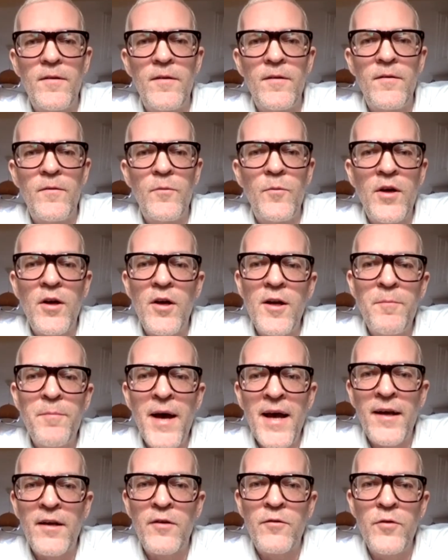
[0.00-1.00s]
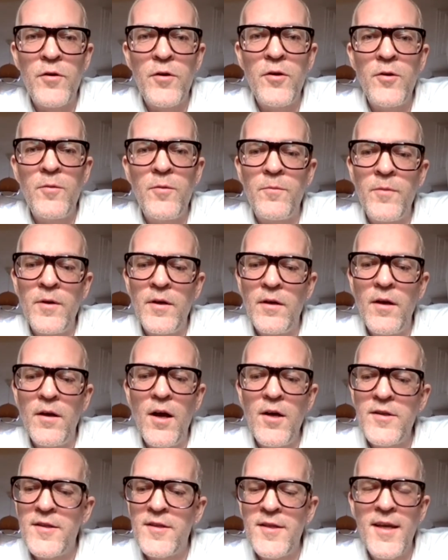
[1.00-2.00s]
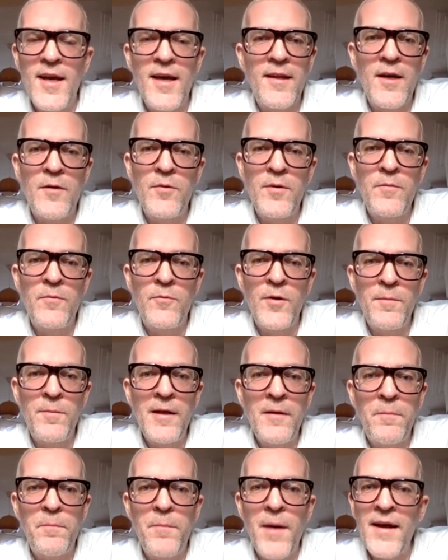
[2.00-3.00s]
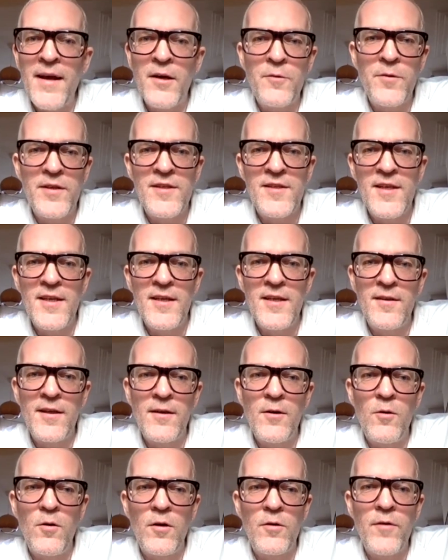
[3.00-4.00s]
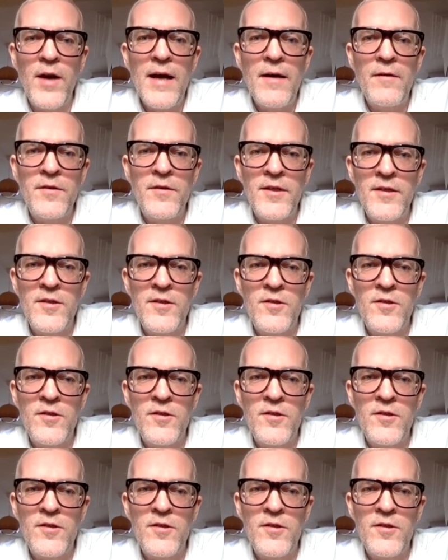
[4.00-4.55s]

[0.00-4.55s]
We got a back room last year that we built banquet seating all around it.